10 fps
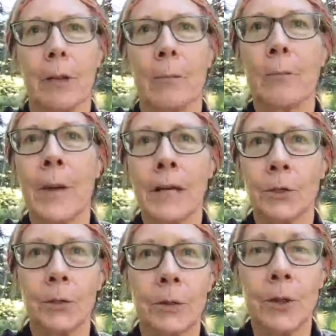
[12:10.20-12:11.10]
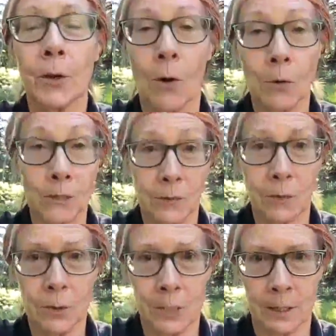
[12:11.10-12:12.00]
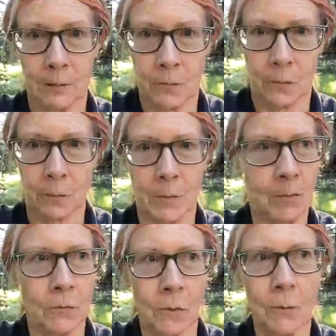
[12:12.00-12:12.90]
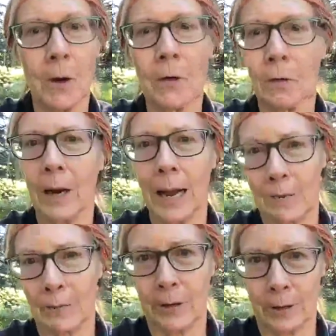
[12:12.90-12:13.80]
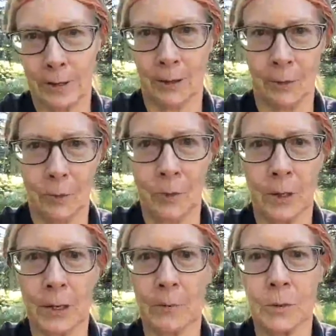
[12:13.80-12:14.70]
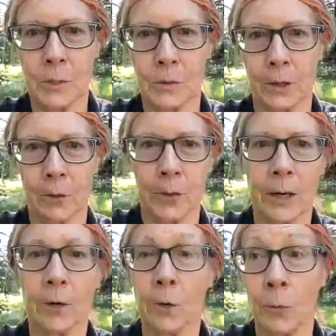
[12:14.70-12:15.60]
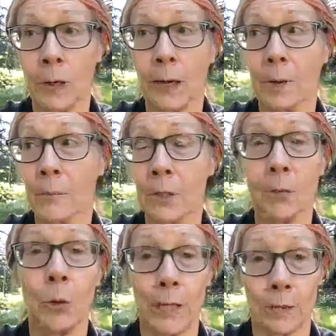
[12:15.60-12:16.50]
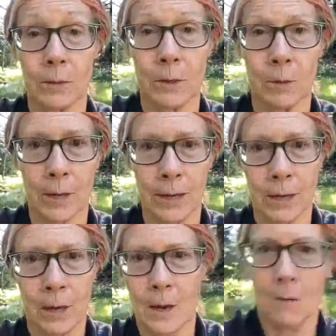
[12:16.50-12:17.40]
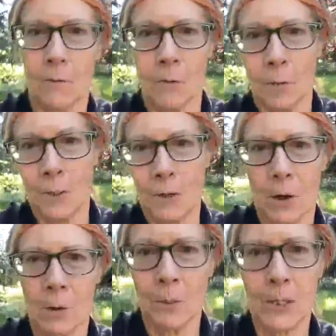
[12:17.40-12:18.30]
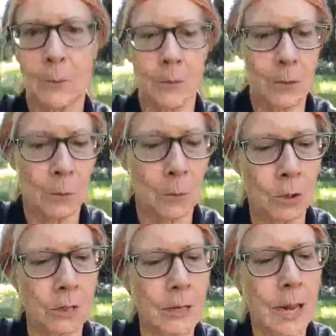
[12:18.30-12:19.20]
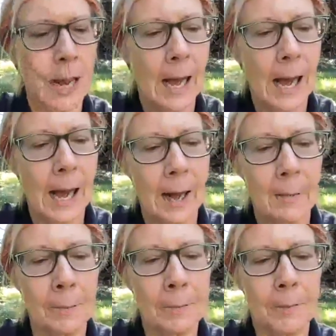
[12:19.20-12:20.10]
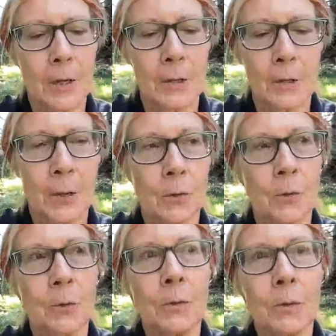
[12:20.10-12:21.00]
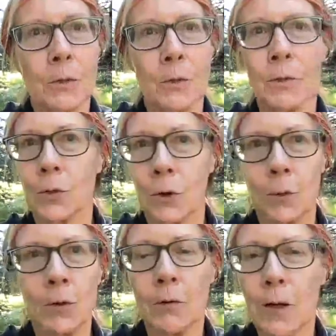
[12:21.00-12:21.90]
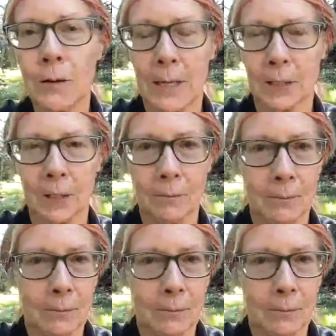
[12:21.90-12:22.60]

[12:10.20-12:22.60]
make sure that you're always focusing on form form over everything when it comes to strength training or when it comes to weights okay form is always the most important um, so so you start with your foundation